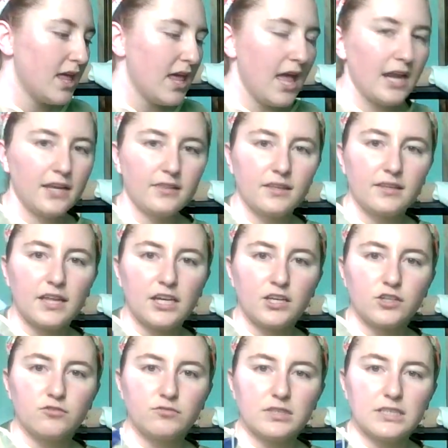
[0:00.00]
anything that you
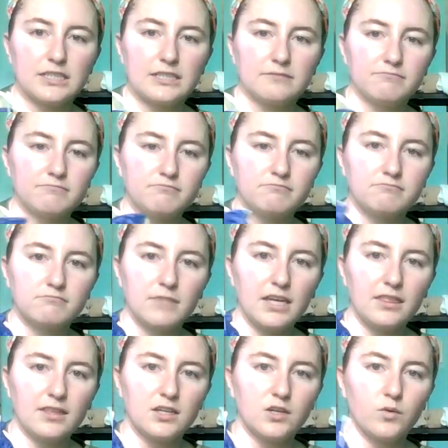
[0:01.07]
can really
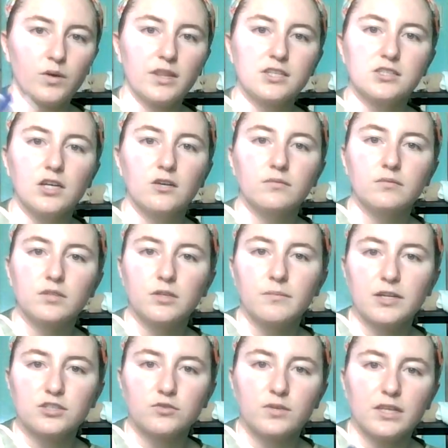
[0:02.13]
lengthen it with. So you
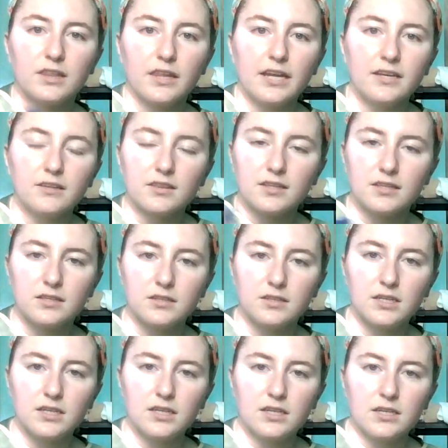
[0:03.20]
measure with length,
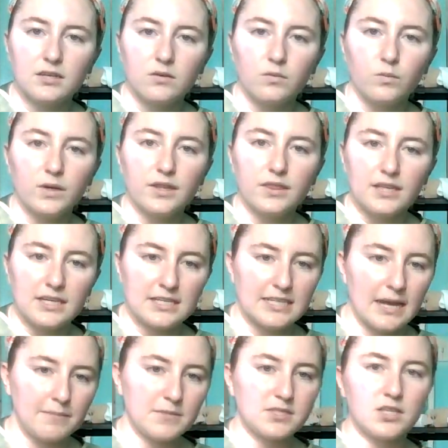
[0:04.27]
width, and
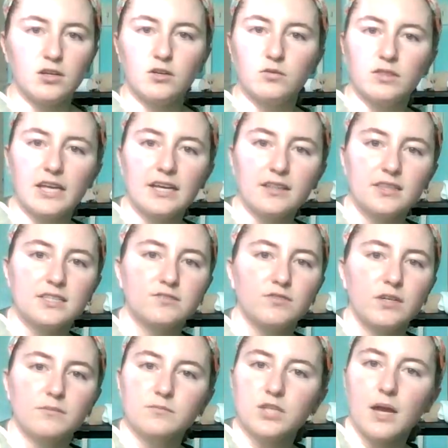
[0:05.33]
depth. So length is
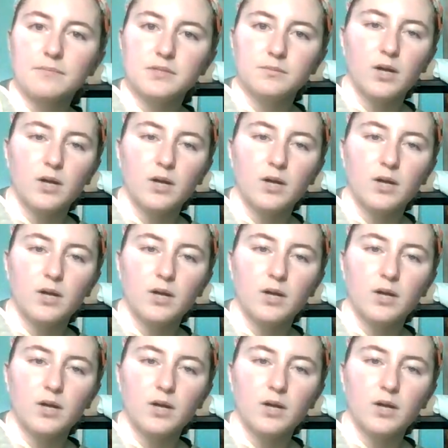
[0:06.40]
from top to